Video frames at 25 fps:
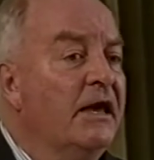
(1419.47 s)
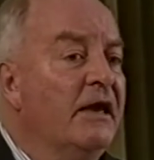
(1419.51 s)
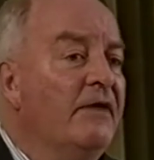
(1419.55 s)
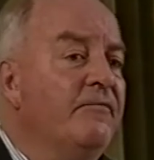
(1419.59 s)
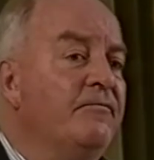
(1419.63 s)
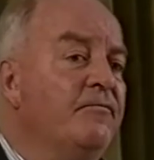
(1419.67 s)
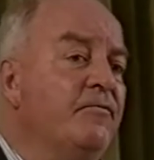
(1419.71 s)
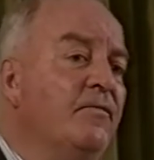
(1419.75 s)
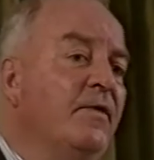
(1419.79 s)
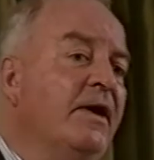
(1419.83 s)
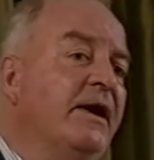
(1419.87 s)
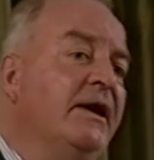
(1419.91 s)

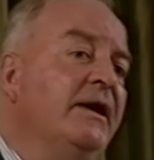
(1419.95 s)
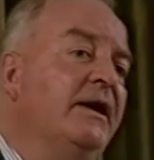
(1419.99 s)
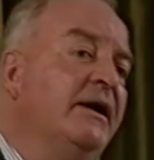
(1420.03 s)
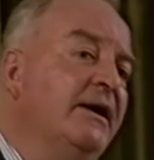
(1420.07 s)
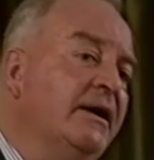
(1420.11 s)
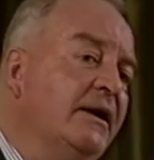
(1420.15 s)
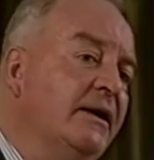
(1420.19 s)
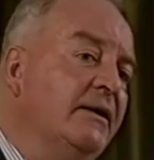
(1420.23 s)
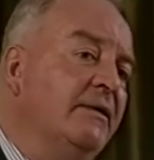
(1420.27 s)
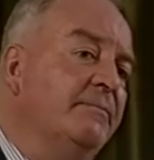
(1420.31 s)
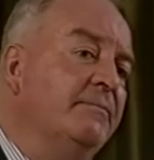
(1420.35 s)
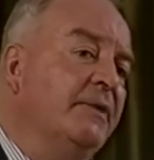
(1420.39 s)
If
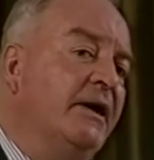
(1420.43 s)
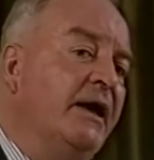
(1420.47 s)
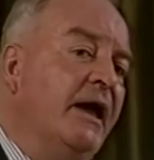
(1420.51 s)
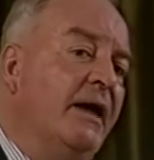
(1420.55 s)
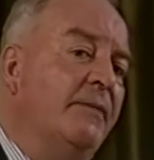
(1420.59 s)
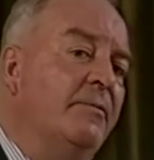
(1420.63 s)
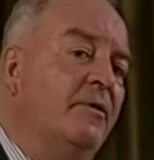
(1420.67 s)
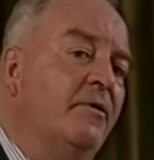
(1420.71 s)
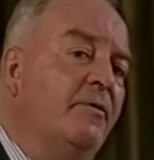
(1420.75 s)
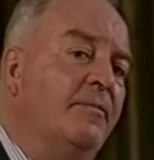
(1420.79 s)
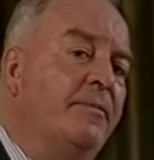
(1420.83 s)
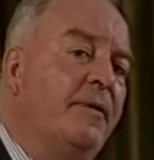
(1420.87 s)
we
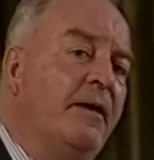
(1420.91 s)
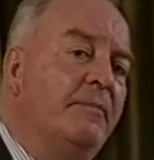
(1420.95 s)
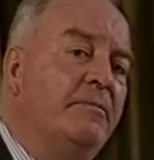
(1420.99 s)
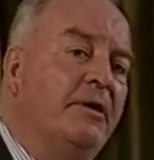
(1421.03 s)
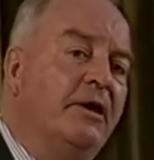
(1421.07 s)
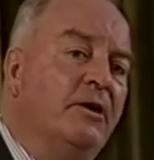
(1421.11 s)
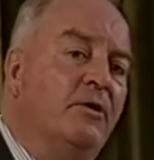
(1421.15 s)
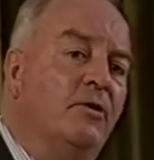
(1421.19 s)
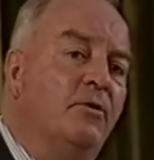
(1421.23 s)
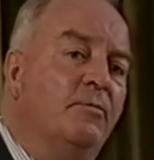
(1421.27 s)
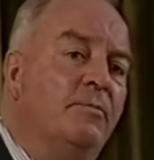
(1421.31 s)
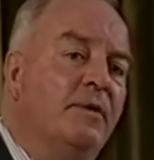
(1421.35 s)
became a
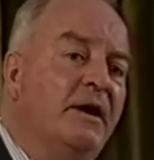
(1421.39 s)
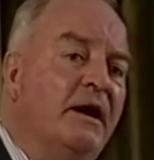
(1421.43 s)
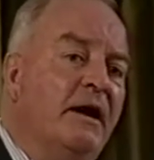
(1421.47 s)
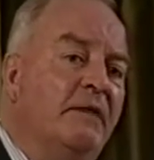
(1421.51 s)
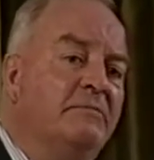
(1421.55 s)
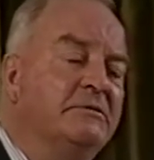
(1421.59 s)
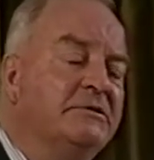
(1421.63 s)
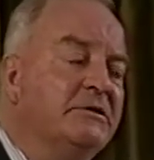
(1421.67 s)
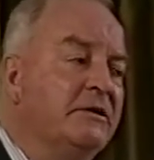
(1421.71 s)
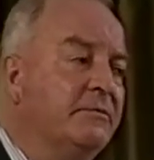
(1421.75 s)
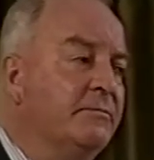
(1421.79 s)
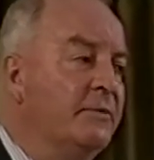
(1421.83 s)
republic, who
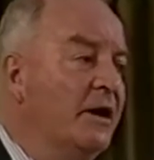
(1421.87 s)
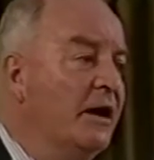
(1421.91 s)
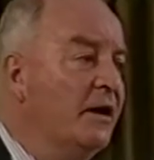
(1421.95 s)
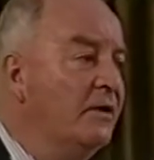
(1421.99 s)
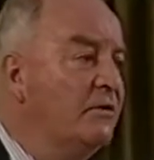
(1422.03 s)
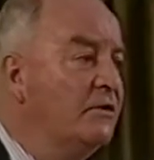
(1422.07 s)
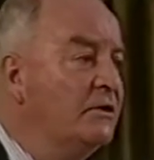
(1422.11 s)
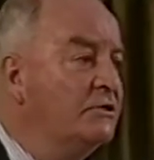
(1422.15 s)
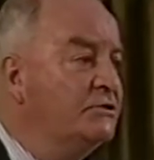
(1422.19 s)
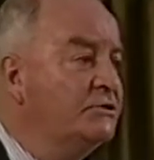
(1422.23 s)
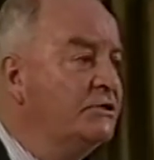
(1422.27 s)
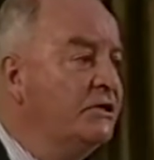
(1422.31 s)
becomes
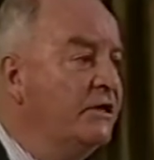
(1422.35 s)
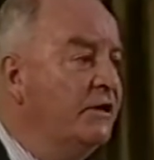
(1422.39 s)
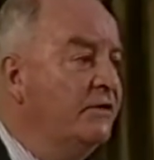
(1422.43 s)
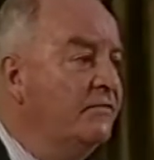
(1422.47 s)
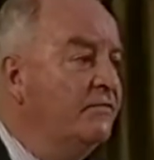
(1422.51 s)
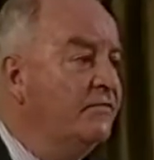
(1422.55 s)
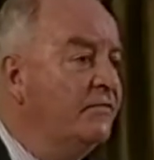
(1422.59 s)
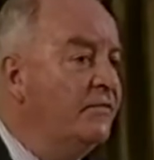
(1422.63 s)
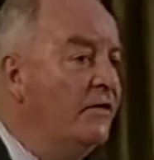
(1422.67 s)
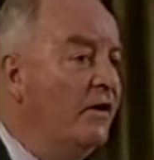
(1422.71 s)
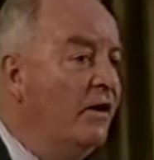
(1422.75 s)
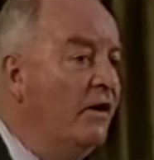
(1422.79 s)

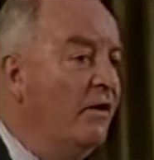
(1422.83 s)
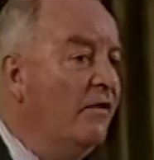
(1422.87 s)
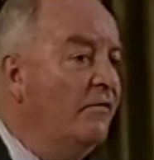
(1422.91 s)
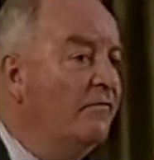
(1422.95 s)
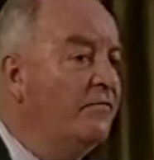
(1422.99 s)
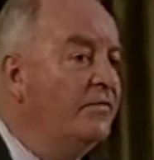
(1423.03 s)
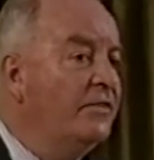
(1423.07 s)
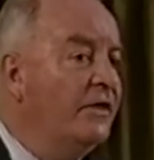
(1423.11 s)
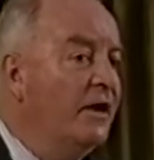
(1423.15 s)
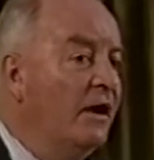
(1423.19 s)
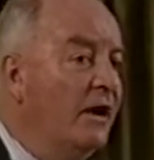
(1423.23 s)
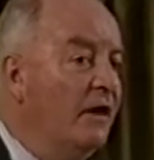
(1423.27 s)
Commander-in-Chief
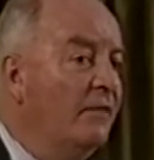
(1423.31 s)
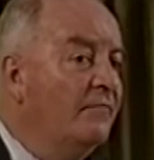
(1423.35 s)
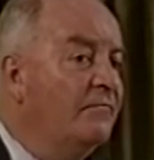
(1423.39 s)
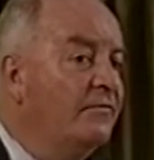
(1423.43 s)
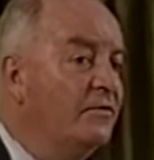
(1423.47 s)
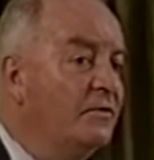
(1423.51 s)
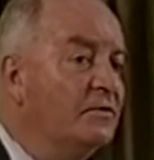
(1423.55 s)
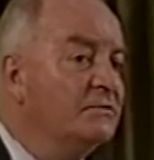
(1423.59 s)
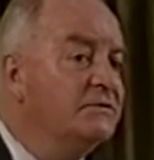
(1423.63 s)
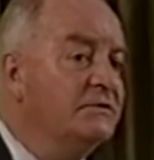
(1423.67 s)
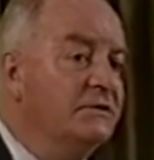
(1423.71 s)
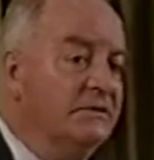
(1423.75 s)
of the
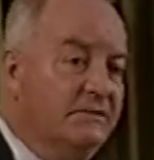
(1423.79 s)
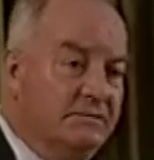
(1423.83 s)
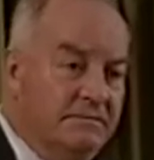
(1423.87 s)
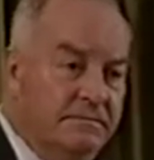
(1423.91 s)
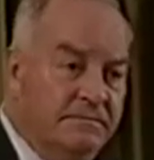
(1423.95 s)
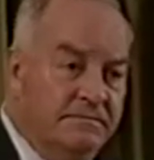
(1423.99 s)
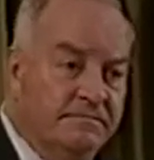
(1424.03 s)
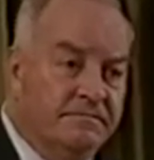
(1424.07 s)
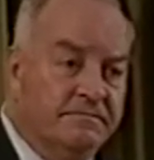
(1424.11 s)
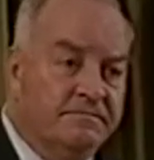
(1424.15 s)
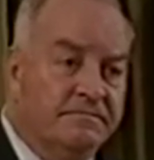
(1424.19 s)
Armed Forces?